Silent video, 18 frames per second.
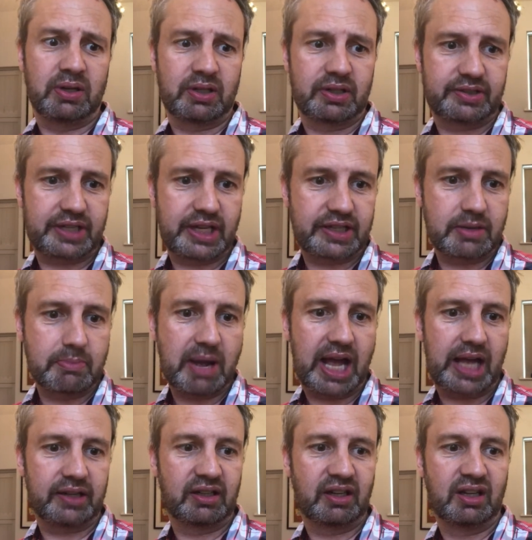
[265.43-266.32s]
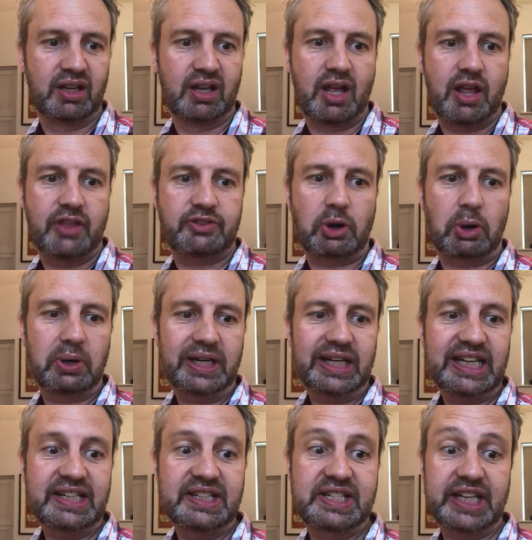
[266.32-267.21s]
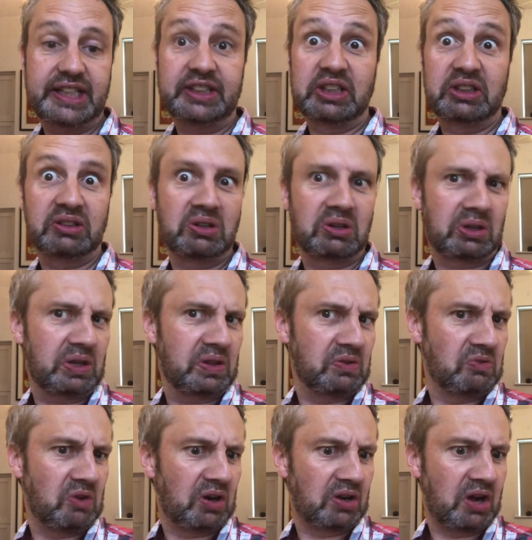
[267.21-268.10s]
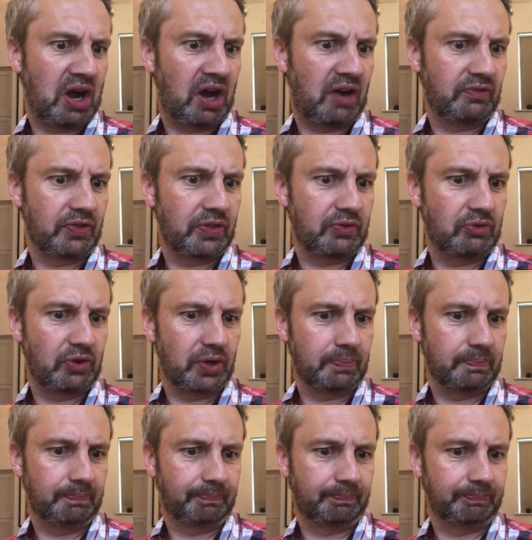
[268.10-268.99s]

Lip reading: said the man, throwing an indignant look at the wrong half of the room.